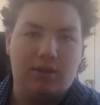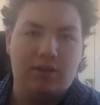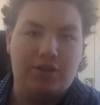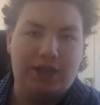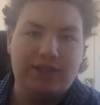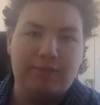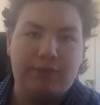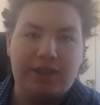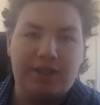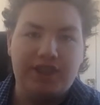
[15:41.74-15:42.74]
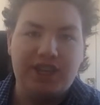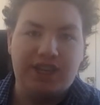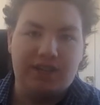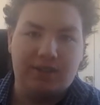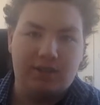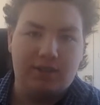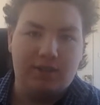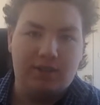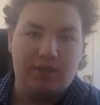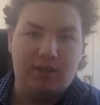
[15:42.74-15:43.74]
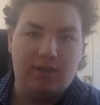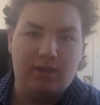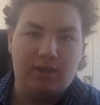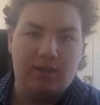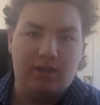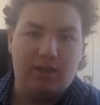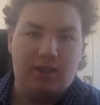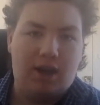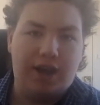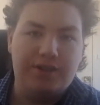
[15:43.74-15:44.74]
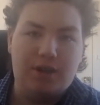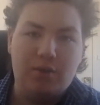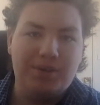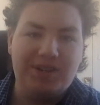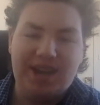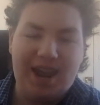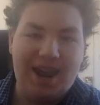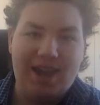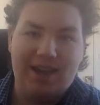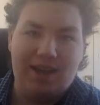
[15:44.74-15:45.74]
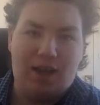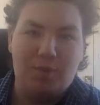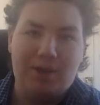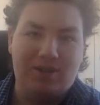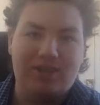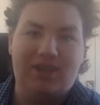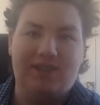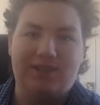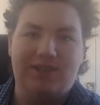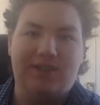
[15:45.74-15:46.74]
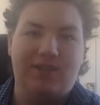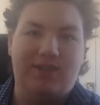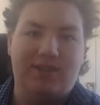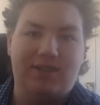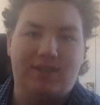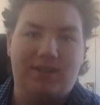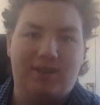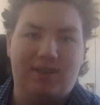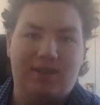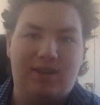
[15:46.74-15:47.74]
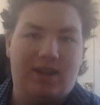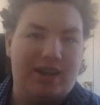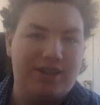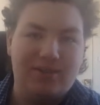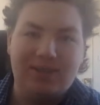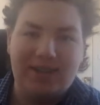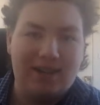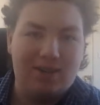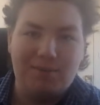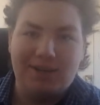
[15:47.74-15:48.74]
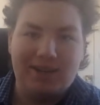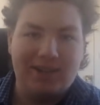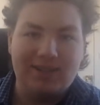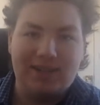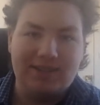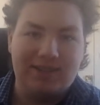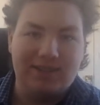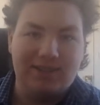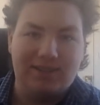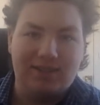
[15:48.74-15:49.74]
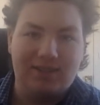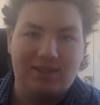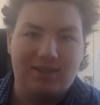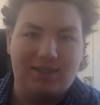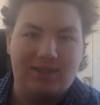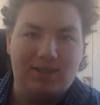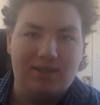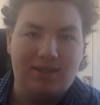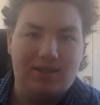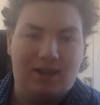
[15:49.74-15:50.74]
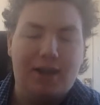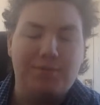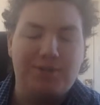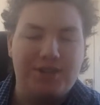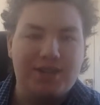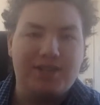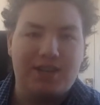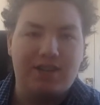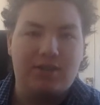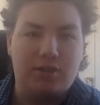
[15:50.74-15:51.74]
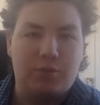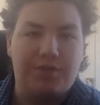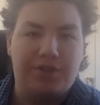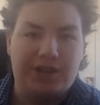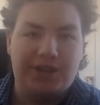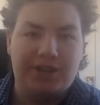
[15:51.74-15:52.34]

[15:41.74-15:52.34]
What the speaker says: That's my thing. I don't care about Gacha. I don't care about anti-Gacha. I'm just here to do a funny.